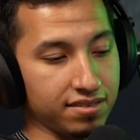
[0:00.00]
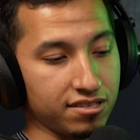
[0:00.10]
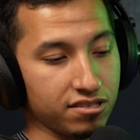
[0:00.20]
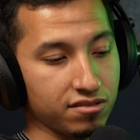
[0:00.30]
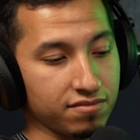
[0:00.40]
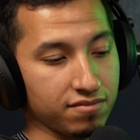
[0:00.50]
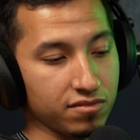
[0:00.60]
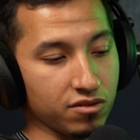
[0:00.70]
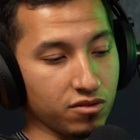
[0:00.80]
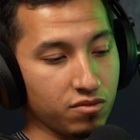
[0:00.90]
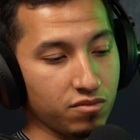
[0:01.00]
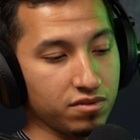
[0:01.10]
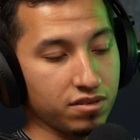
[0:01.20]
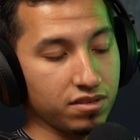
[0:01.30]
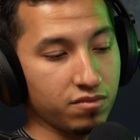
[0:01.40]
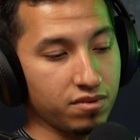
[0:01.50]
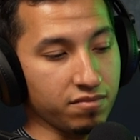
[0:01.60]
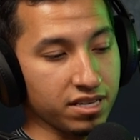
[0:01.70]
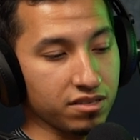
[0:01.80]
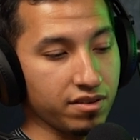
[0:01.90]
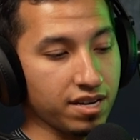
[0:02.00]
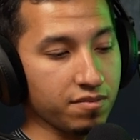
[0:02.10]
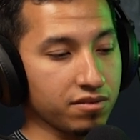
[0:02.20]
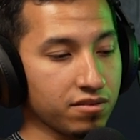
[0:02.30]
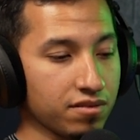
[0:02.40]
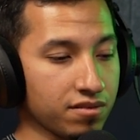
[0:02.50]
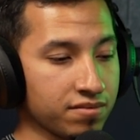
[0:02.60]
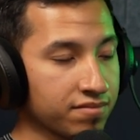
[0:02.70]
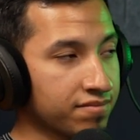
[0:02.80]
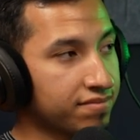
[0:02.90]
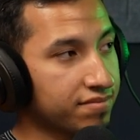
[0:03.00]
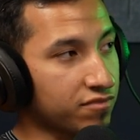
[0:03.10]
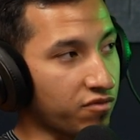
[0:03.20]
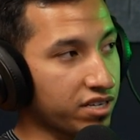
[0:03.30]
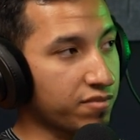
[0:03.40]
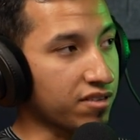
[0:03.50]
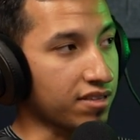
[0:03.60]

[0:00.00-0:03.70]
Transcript: just do literally what makes you happy too, though. Don't forget about